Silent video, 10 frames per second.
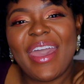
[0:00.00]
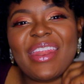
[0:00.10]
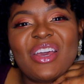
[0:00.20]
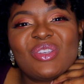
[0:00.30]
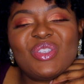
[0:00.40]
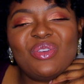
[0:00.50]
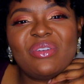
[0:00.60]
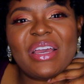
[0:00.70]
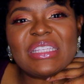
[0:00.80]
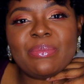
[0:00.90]
and I'll see you
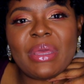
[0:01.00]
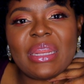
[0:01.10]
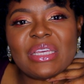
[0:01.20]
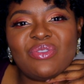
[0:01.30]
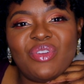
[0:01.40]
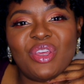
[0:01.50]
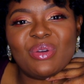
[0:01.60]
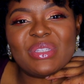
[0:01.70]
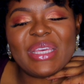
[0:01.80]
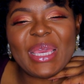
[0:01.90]
guys in my next
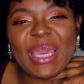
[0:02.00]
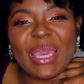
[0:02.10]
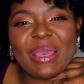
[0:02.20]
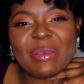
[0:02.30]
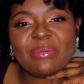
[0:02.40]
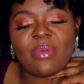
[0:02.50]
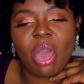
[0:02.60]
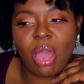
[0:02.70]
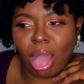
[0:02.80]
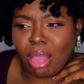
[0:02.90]
video. Take care.
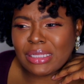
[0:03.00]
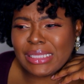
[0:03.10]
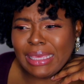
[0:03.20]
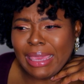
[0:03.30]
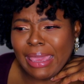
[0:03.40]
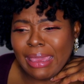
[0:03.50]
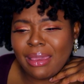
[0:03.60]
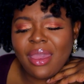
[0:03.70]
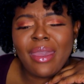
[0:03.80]
Take care.